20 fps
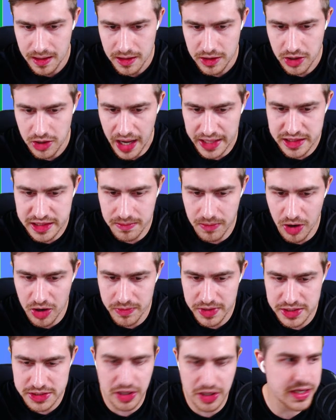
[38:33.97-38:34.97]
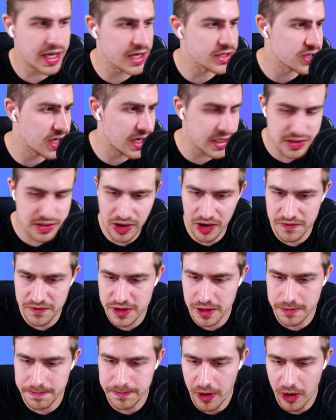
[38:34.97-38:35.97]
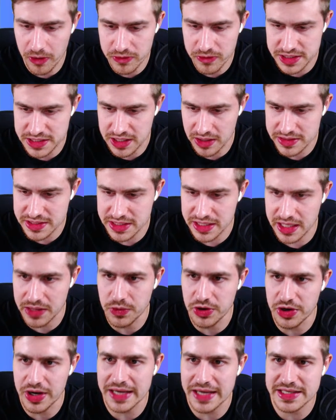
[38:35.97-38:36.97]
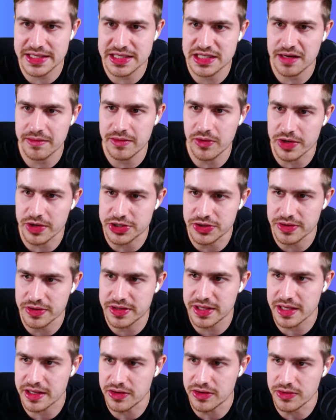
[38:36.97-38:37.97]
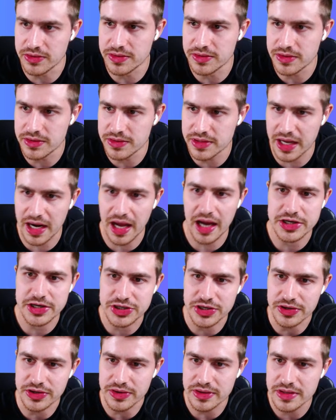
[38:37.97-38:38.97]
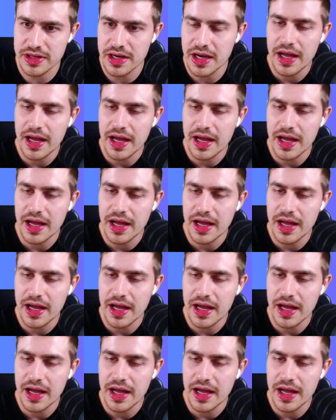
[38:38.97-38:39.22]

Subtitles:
Yeah, at the moment, okay, so let's go over the poll results and then you guys can tell me what you think that I should do.